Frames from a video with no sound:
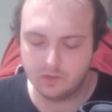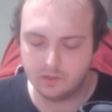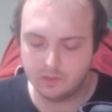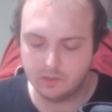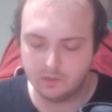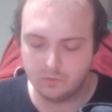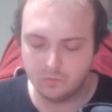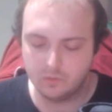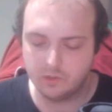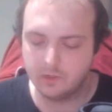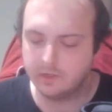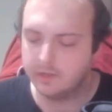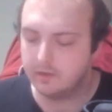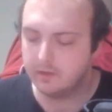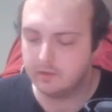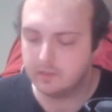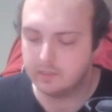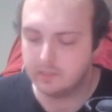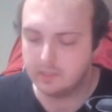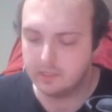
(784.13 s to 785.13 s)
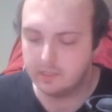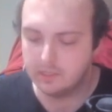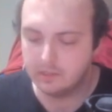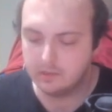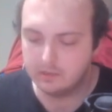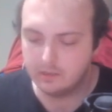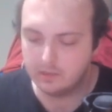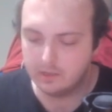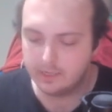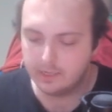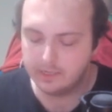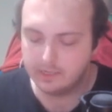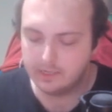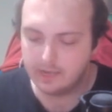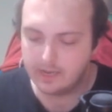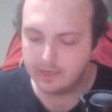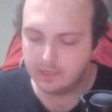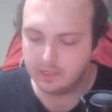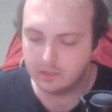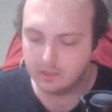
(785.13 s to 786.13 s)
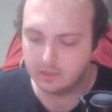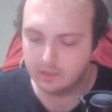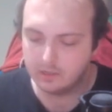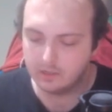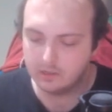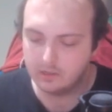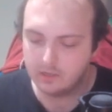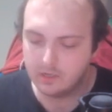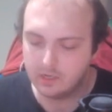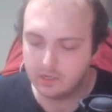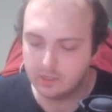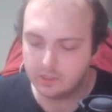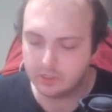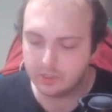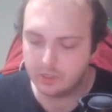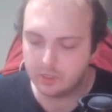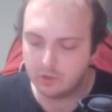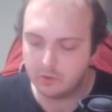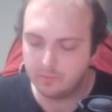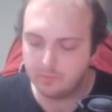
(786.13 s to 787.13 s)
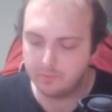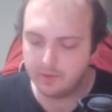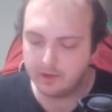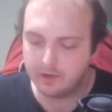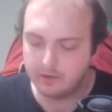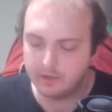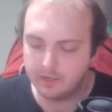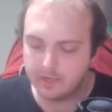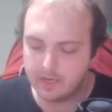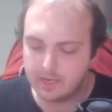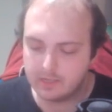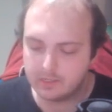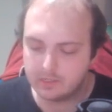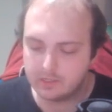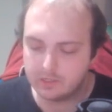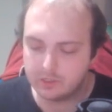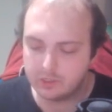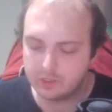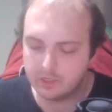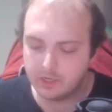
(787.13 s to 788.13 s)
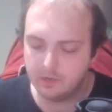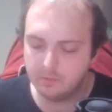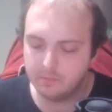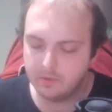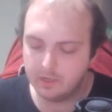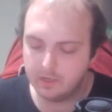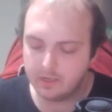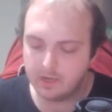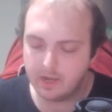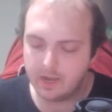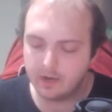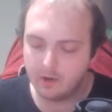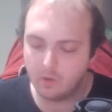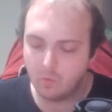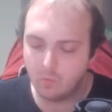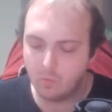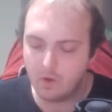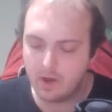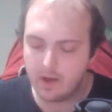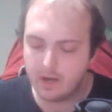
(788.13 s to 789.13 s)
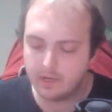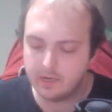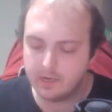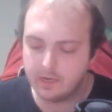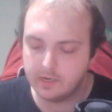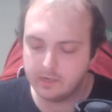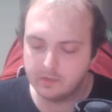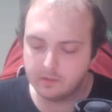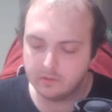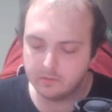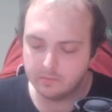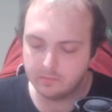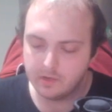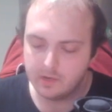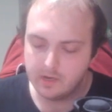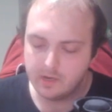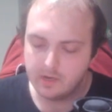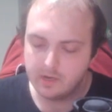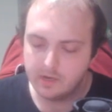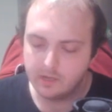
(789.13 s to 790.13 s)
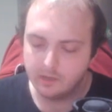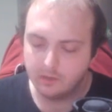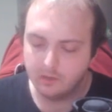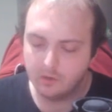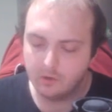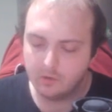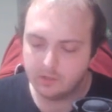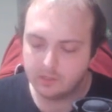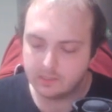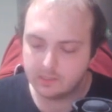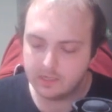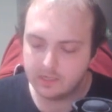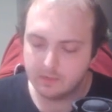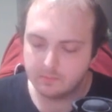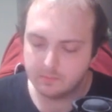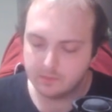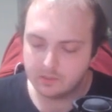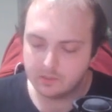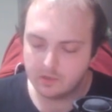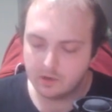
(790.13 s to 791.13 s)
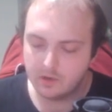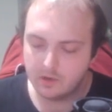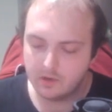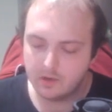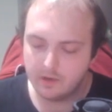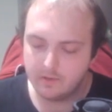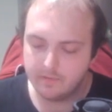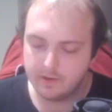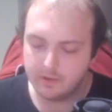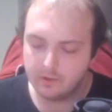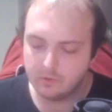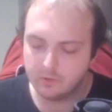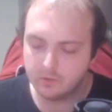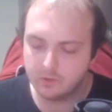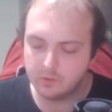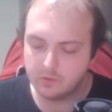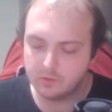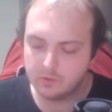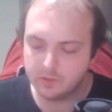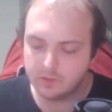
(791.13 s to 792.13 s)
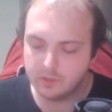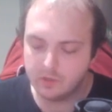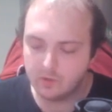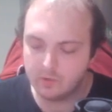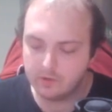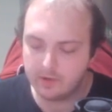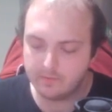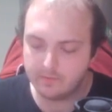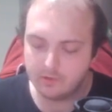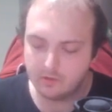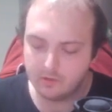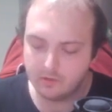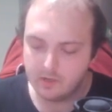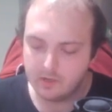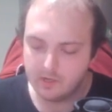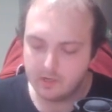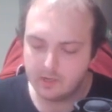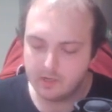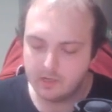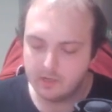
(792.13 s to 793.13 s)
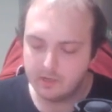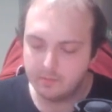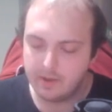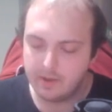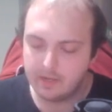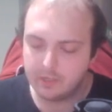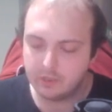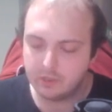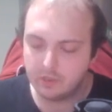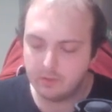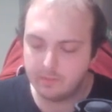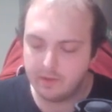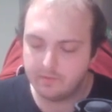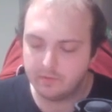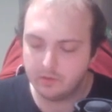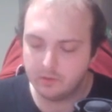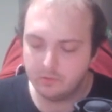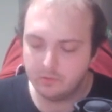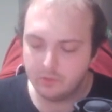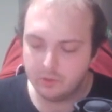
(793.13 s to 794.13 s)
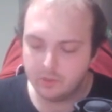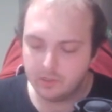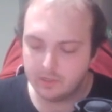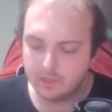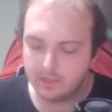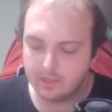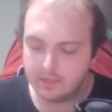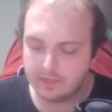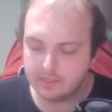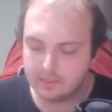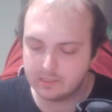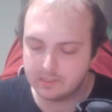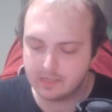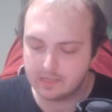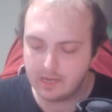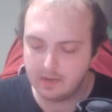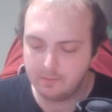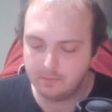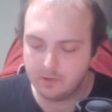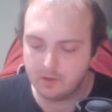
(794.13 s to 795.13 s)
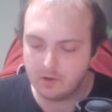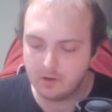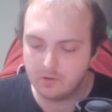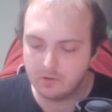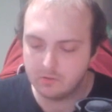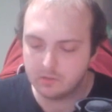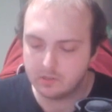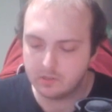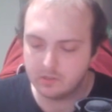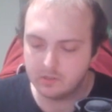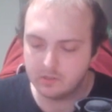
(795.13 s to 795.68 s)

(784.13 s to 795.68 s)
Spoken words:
you weren't guaranteed like anything. Chino Baroness, Shade Peacock, Watt Kingdom, Loka Samsara, Vanquish Soul, Snow Devil, Pendulum Evolution, Scapegoat,